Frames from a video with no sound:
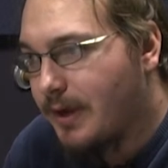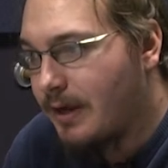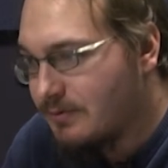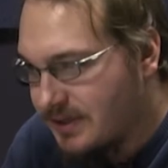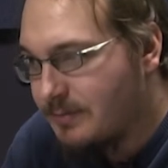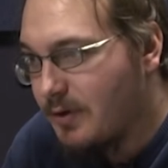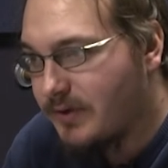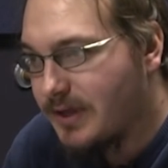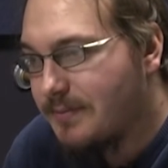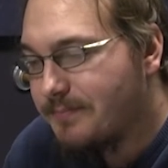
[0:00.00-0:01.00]
And it was in the
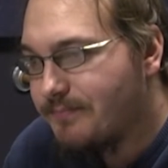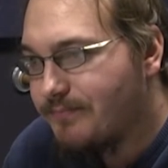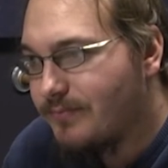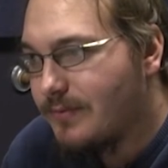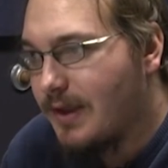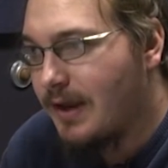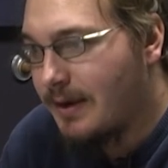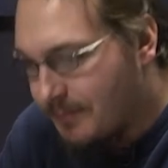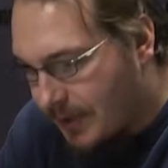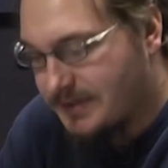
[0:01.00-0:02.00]
movie,
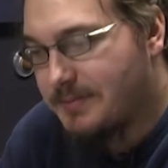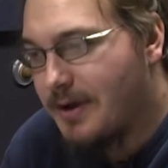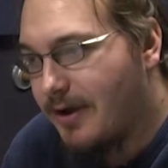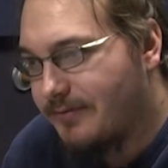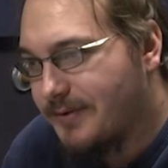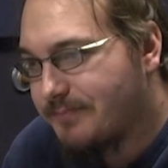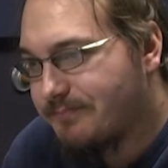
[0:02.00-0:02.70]
and it pissed me off.